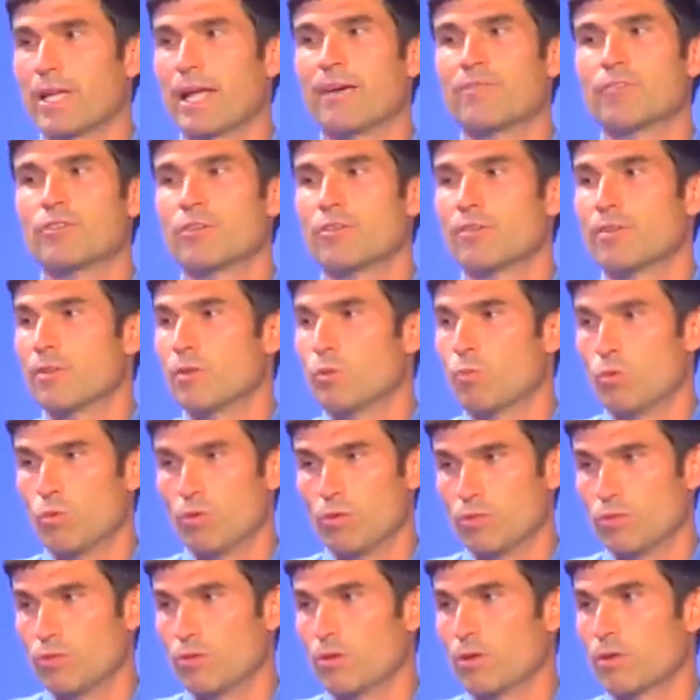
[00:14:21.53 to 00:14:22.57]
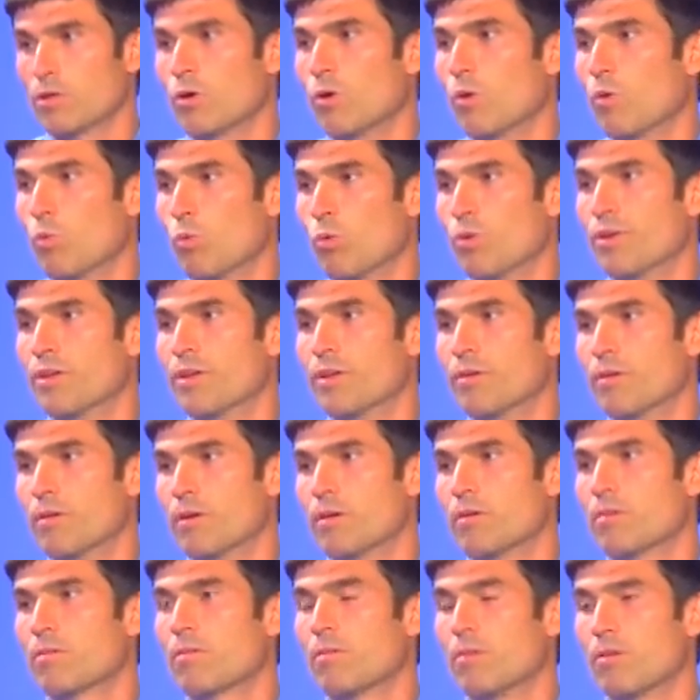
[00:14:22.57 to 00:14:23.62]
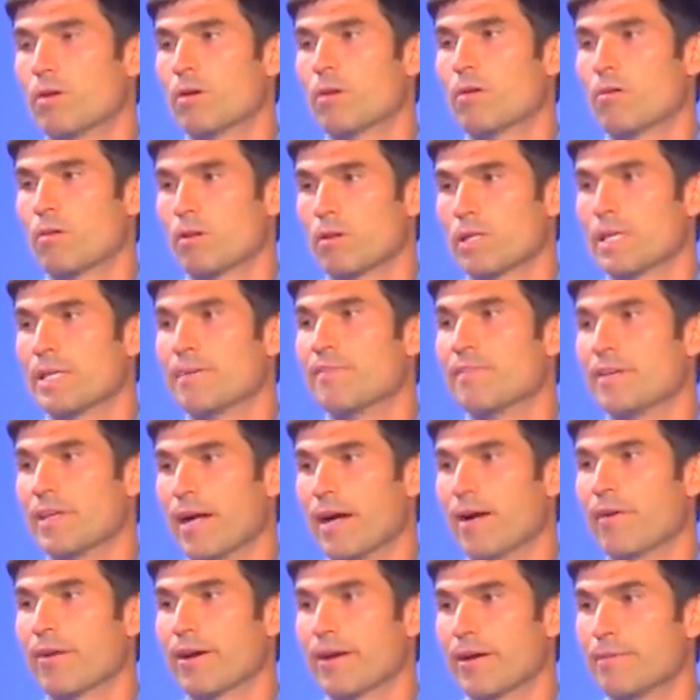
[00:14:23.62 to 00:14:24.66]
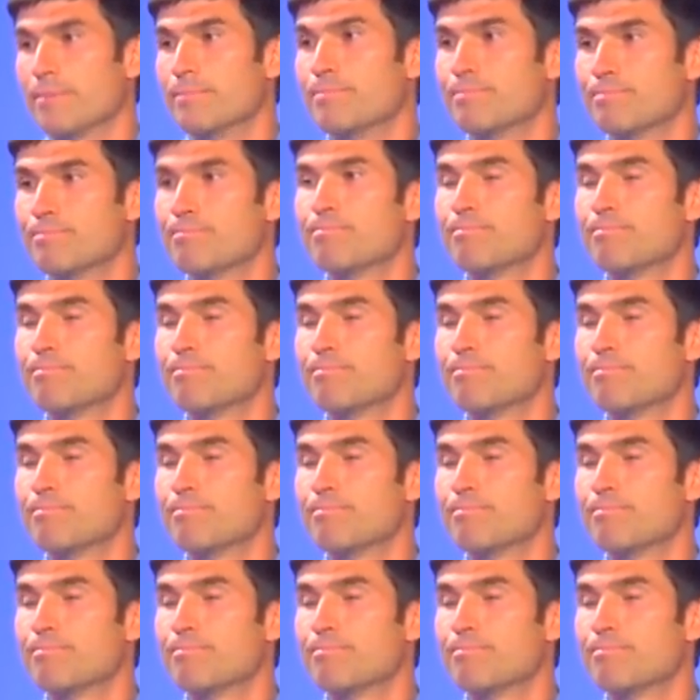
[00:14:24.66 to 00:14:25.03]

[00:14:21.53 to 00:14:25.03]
after you're in the woods or you know wooded or, or, or leafy area. Okay.